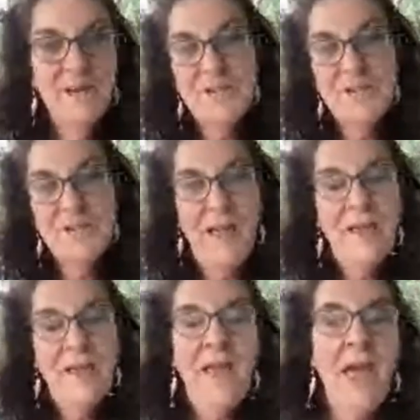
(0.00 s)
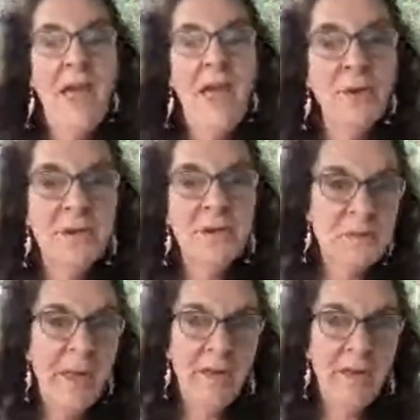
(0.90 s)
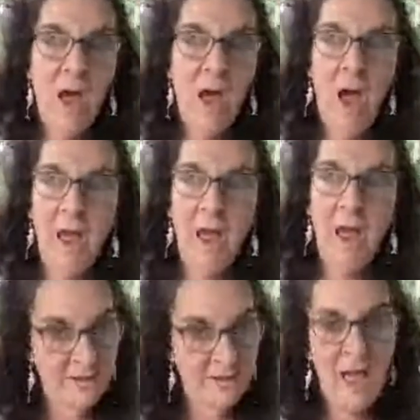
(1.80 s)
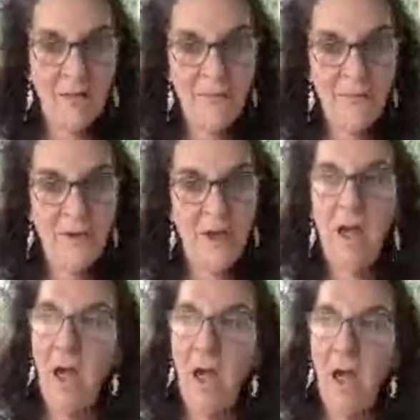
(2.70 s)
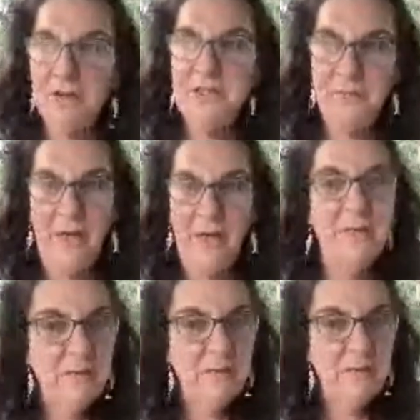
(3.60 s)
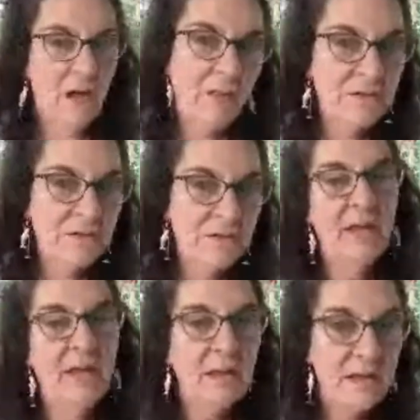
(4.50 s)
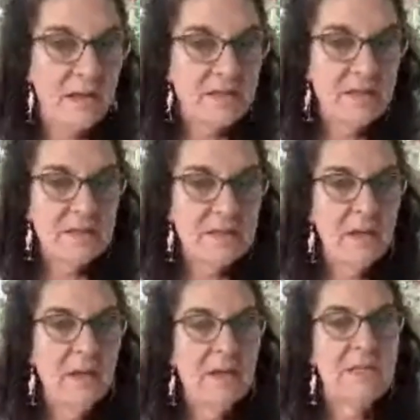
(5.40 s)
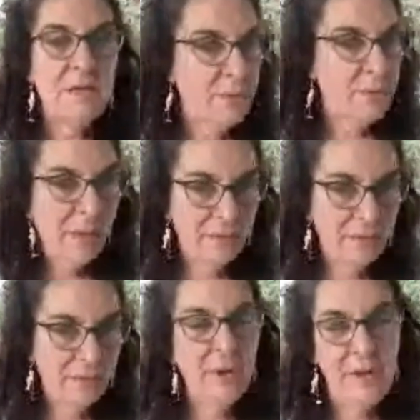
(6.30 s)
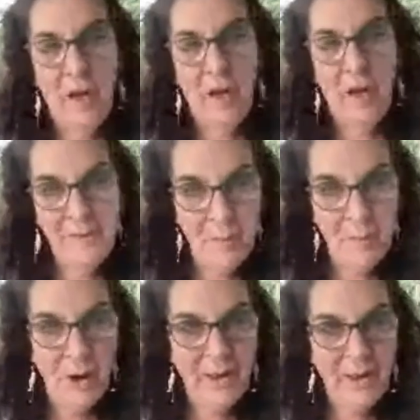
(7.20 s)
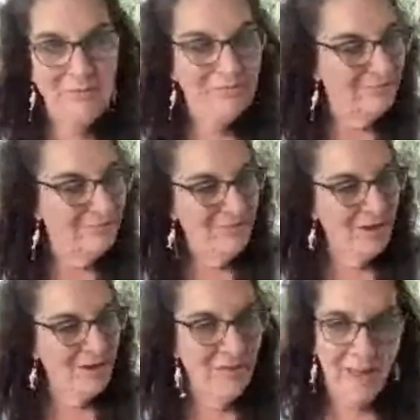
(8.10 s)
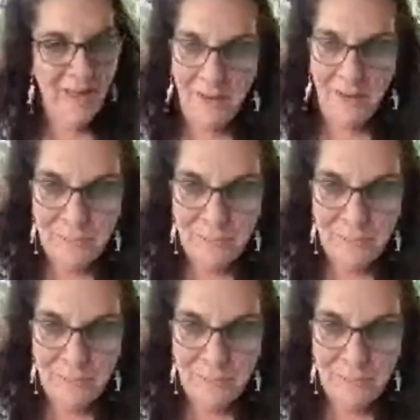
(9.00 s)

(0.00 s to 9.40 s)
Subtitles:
You're survive. Yes. And if you're going to spend in California hundreds of thousands of dollars to get licensed to be able to put a gummy in the market, you're going to fail.